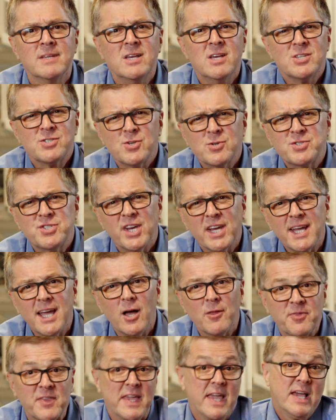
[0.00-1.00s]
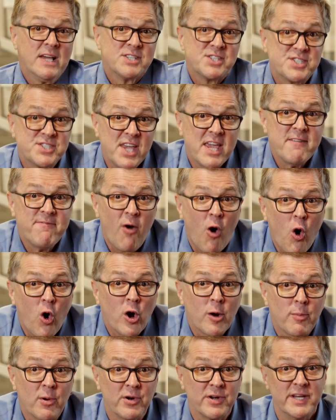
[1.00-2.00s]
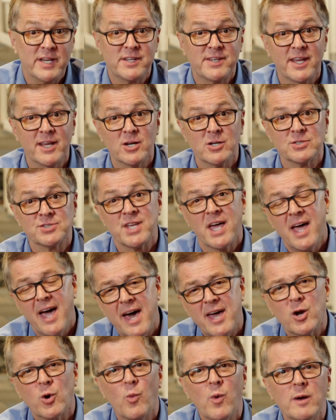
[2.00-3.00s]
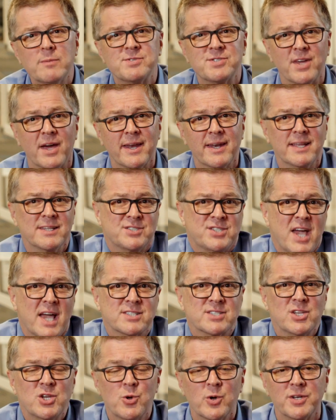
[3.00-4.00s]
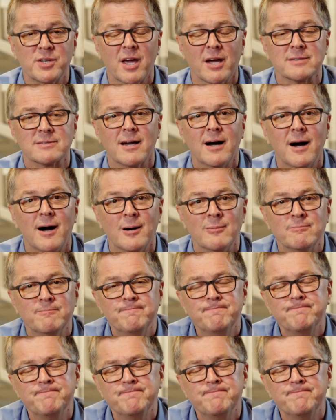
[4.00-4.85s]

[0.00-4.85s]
So check out the safe harbor details at our website at jacksonhewitt.com.